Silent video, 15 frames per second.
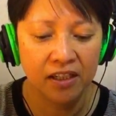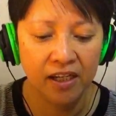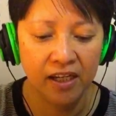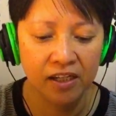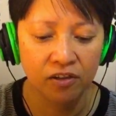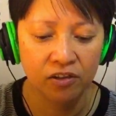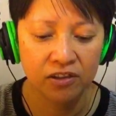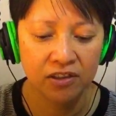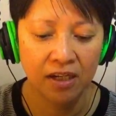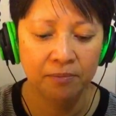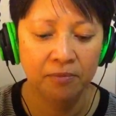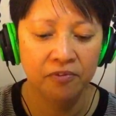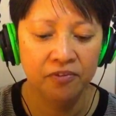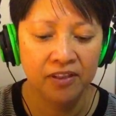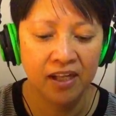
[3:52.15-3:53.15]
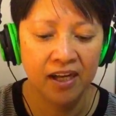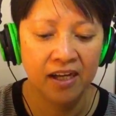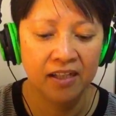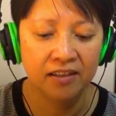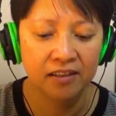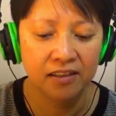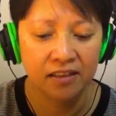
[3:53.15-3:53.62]
and on top of
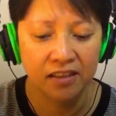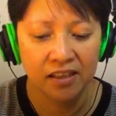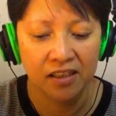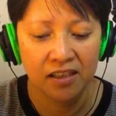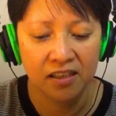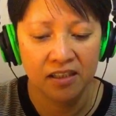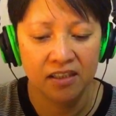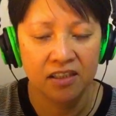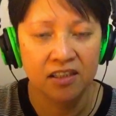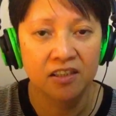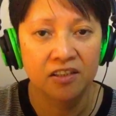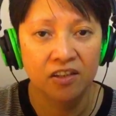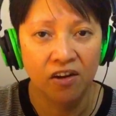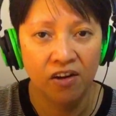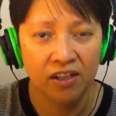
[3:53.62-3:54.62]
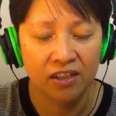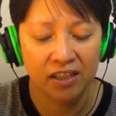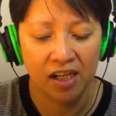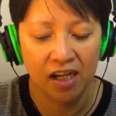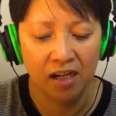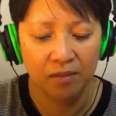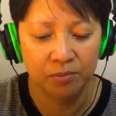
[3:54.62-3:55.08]
that, is thought
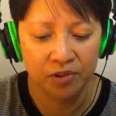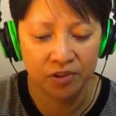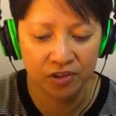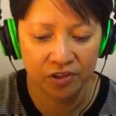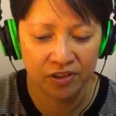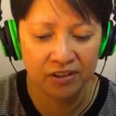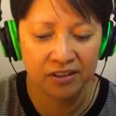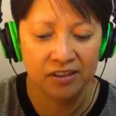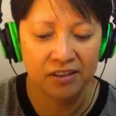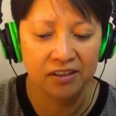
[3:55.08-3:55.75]
absurd.